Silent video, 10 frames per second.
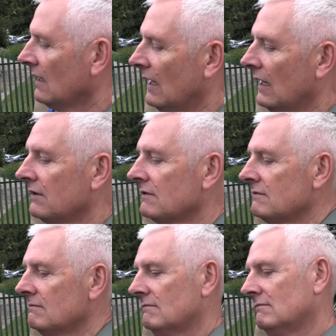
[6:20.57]
And
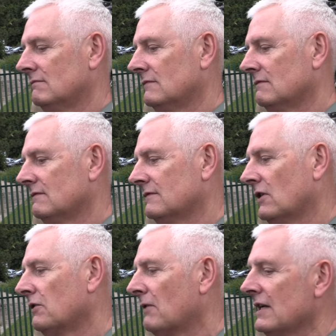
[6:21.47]

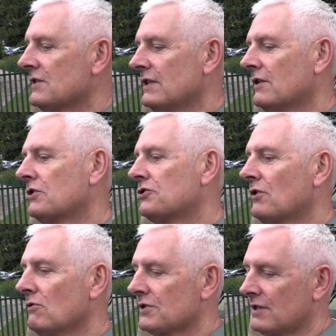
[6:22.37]
on the right-hand seat, the
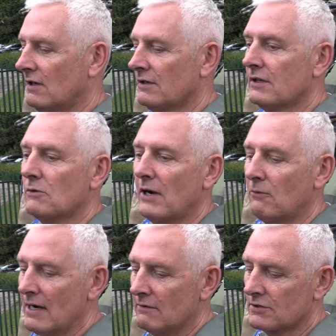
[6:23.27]
controls are the other way
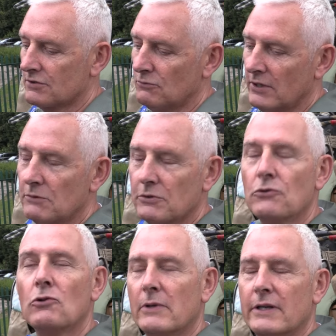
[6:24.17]
around to where you would
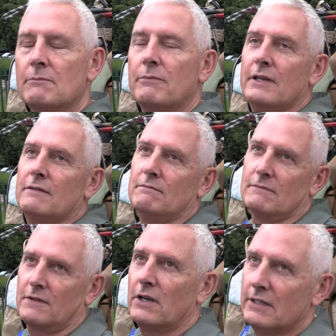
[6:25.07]
normally be
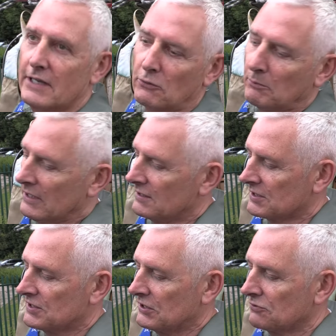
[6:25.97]
flying the aeroplane
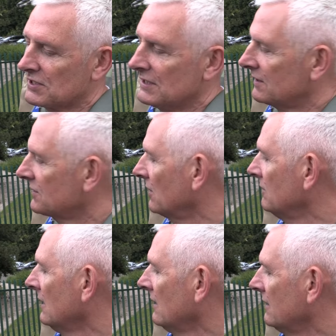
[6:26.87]
as a single-seater. So
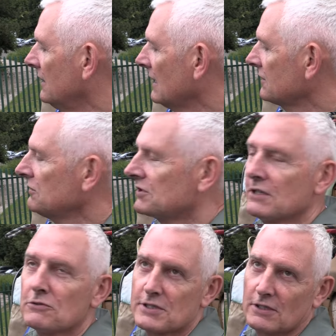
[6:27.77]
you had new
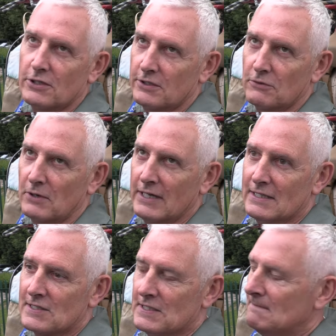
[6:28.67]
skills to learn in the
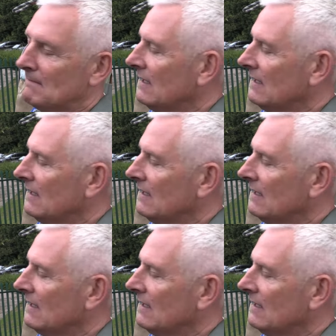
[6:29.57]
right-hand seat